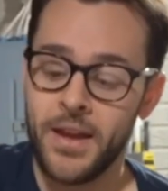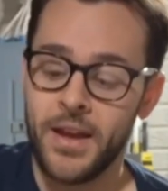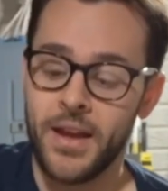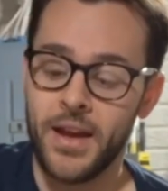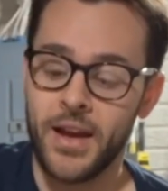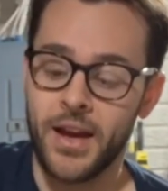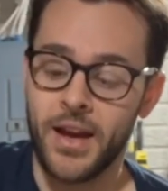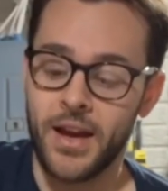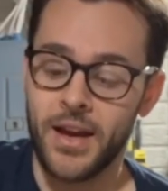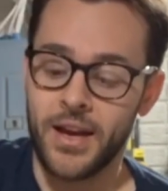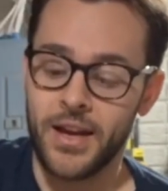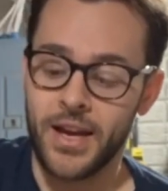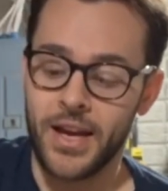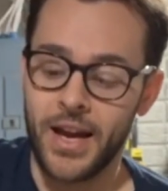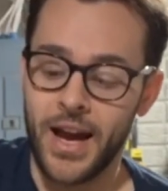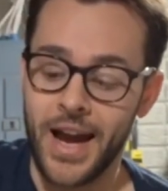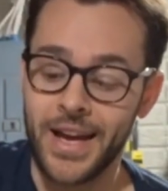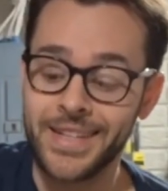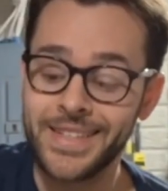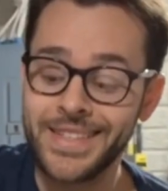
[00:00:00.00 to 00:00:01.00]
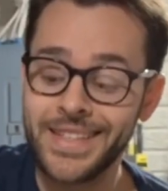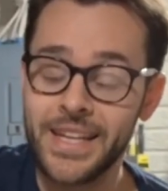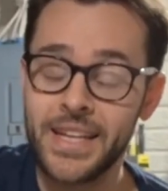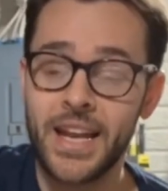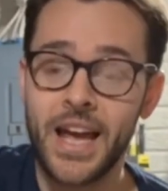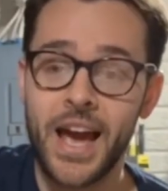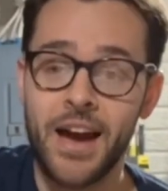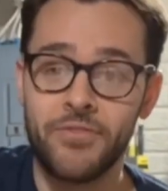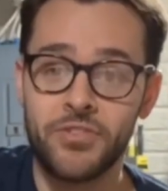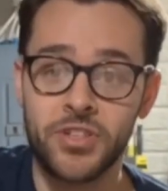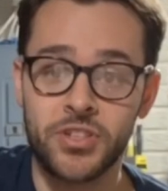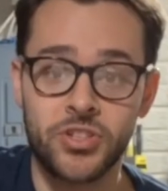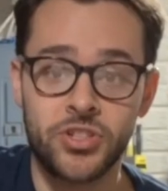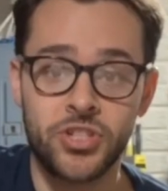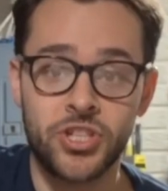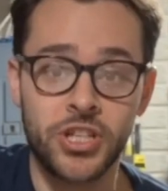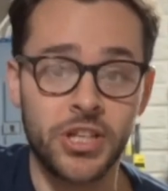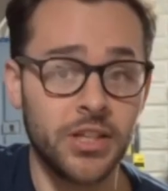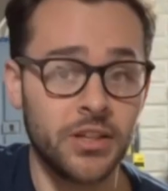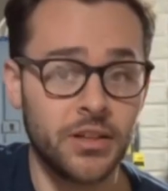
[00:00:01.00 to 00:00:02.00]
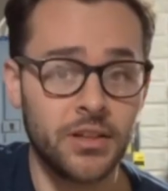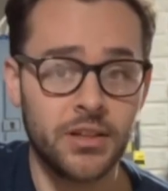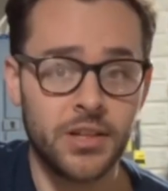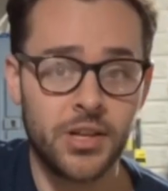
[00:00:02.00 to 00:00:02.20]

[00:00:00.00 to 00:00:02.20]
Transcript: I did have to cheat a